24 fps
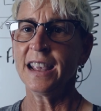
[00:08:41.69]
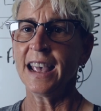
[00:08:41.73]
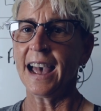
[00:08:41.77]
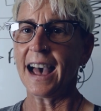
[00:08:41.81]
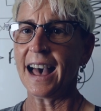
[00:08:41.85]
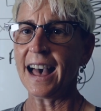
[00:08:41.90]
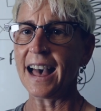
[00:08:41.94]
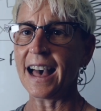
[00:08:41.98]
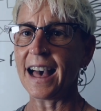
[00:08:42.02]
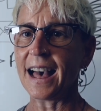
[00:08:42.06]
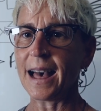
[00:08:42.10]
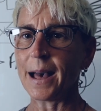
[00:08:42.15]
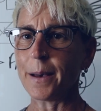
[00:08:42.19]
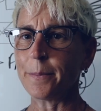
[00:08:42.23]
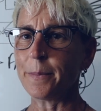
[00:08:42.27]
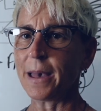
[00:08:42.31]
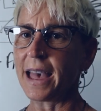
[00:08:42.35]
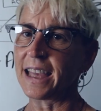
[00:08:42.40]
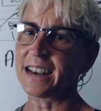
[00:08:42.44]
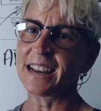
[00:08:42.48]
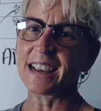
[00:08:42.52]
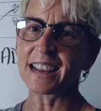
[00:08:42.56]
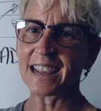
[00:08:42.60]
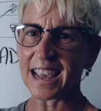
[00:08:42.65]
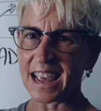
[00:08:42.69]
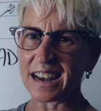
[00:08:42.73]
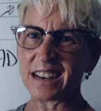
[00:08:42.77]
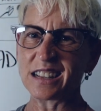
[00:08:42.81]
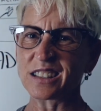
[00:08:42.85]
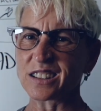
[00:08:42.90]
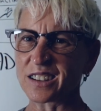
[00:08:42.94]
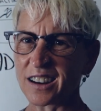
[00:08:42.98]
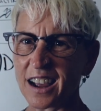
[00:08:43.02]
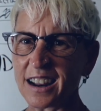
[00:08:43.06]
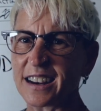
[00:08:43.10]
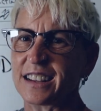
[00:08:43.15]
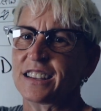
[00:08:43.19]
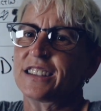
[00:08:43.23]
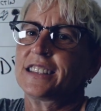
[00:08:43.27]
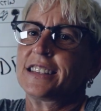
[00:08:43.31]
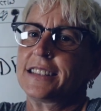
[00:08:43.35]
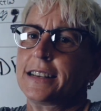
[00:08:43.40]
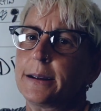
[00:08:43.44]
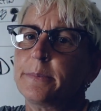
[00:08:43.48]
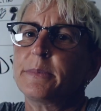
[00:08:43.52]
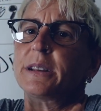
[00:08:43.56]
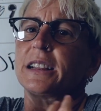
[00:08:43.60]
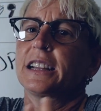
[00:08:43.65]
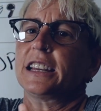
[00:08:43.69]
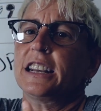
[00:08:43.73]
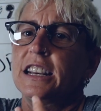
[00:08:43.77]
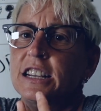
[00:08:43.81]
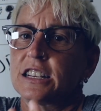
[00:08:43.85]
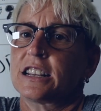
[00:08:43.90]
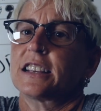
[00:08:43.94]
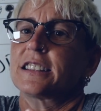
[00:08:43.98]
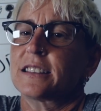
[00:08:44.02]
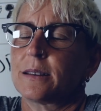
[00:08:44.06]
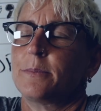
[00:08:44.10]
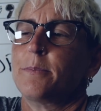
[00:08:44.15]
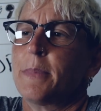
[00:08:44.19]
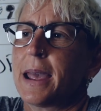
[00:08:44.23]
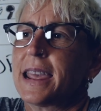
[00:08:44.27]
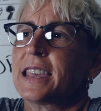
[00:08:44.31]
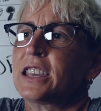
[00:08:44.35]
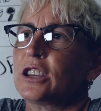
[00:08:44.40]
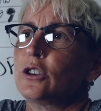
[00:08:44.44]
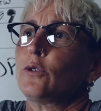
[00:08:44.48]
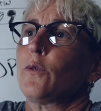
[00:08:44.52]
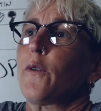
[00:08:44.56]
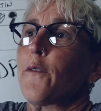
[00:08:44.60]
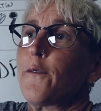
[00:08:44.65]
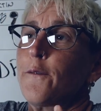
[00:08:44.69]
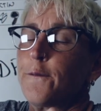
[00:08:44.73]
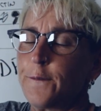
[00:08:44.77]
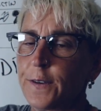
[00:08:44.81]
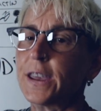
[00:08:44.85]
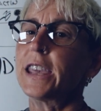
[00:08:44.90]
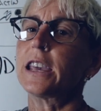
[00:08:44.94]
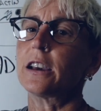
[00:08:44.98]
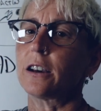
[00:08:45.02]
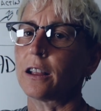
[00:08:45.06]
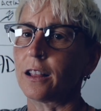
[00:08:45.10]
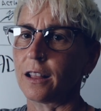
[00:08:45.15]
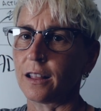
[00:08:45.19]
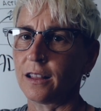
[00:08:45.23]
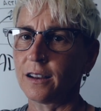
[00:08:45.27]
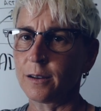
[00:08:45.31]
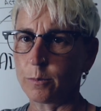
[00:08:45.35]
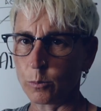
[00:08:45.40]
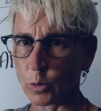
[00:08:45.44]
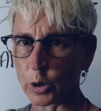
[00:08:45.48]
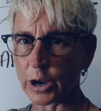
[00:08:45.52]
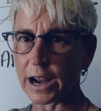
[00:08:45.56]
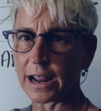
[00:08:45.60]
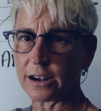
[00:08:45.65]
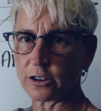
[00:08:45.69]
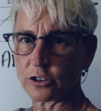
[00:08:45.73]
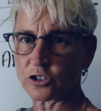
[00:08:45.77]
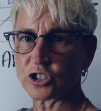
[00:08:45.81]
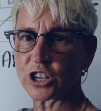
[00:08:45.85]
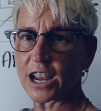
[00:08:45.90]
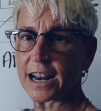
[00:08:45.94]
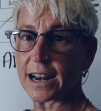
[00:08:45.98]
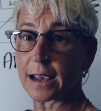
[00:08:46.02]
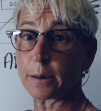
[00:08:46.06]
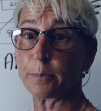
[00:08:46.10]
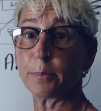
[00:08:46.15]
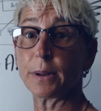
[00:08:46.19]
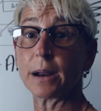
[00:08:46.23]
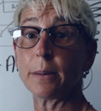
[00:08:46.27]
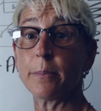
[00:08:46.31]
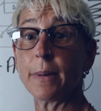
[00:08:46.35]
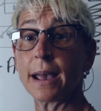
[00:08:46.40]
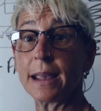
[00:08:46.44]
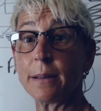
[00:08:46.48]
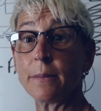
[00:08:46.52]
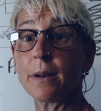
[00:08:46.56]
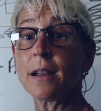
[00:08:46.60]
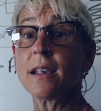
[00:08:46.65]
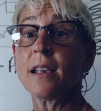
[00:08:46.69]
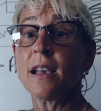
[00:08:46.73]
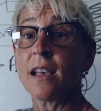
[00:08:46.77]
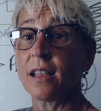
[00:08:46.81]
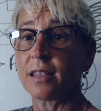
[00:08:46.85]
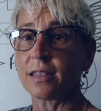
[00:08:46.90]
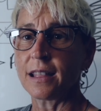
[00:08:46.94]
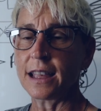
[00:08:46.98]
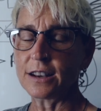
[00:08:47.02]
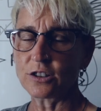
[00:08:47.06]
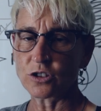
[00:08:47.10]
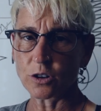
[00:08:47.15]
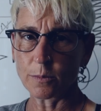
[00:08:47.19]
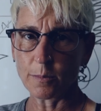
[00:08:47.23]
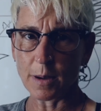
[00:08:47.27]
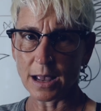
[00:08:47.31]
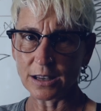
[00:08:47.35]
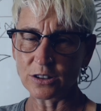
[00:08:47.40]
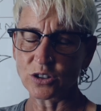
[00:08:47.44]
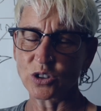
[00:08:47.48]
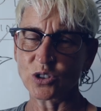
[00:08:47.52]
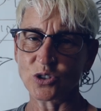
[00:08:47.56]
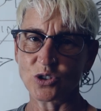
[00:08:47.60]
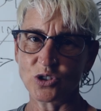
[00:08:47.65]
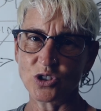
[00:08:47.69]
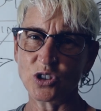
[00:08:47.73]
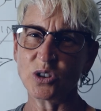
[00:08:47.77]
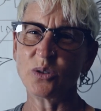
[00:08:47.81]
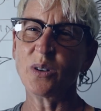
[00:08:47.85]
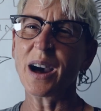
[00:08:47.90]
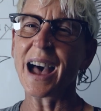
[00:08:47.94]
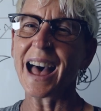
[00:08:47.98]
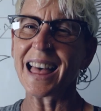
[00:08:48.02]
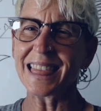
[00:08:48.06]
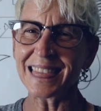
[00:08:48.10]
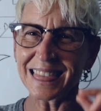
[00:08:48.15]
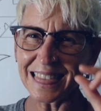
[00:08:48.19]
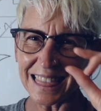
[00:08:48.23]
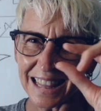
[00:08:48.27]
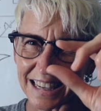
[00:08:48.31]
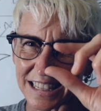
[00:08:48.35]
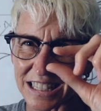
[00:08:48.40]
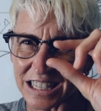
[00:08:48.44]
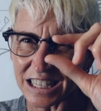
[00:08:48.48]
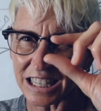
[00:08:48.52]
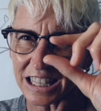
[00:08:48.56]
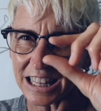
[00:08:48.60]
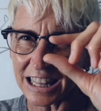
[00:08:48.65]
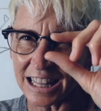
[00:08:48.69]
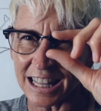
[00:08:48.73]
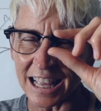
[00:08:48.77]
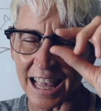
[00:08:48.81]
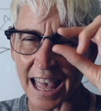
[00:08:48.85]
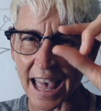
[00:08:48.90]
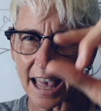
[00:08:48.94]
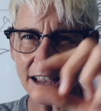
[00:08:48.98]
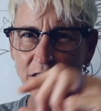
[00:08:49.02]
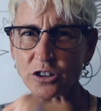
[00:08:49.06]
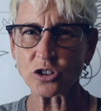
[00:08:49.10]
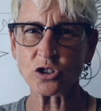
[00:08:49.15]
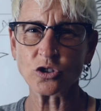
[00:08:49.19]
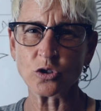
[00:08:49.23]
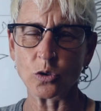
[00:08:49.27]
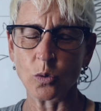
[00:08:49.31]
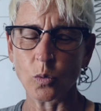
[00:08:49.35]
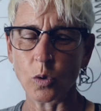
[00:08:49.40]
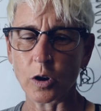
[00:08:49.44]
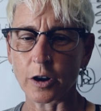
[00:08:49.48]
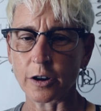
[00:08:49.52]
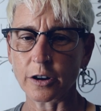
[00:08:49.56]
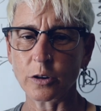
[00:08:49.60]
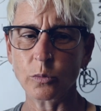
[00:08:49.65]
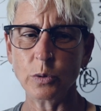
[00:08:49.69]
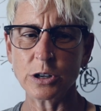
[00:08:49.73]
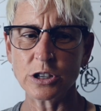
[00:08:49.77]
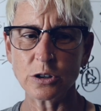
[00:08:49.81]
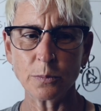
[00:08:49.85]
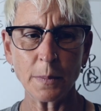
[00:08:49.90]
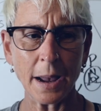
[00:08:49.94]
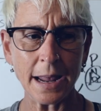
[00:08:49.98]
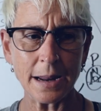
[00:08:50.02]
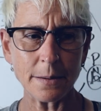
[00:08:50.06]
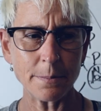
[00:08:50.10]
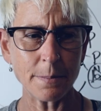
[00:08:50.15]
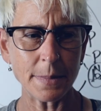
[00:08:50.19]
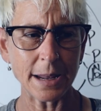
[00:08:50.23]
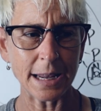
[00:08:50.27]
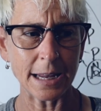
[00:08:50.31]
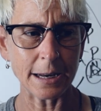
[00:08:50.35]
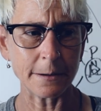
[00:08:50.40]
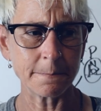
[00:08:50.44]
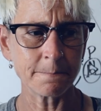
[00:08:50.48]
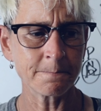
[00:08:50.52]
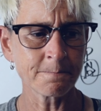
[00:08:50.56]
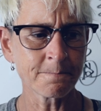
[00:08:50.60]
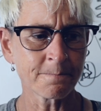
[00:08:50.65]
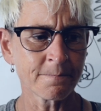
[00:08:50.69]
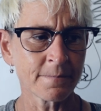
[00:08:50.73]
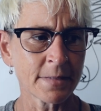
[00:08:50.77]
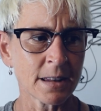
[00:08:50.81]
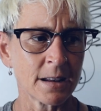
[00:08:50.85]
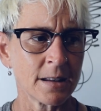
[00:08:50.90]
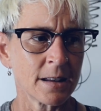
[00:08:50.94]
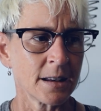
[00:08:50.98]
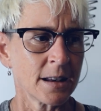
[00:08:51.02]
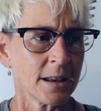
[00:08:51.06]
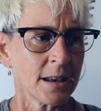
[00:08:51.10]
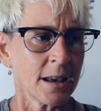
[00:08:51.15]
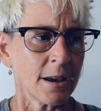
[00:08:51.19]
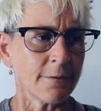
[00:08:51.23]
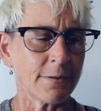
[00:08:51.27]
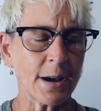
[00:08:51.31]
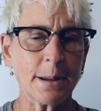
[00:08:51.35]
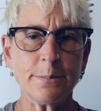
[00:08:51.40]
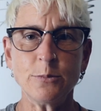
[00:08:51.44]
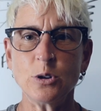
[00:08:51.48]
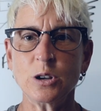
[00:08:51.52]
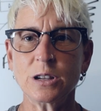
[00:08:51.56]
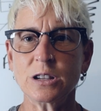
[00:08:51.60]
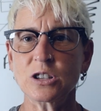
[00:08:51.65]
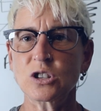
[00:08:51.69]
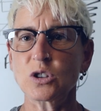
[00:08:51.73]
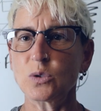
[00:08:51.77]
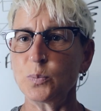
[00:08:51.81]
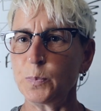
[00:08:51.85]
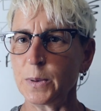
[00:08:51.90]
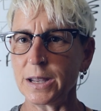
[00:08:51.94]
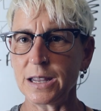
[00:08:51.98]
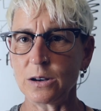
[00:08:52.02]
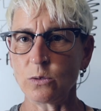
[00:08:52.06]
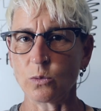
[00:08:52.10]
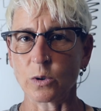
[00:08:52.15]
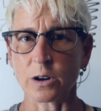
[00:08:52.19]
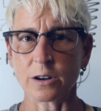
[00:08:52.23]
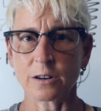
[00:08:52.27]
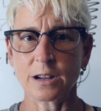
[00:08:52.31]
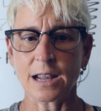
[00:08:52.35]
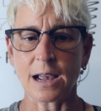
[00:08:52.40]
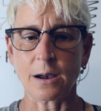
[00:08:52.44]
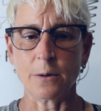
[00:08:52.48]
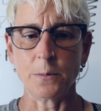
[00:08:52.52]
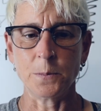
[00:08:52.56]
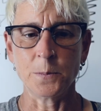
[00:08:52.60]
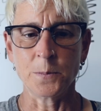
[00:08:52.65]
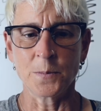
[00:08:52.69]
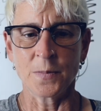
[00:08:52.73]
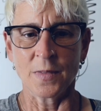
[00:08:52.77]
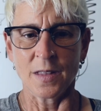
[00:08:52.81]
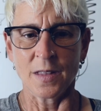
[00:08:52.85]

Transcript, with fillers: Um, and again, it's not a stimulant. It doesn't make you feel more energetic, but it might let your muscles do a little extra work, which might mean if I'm doing a speed workout,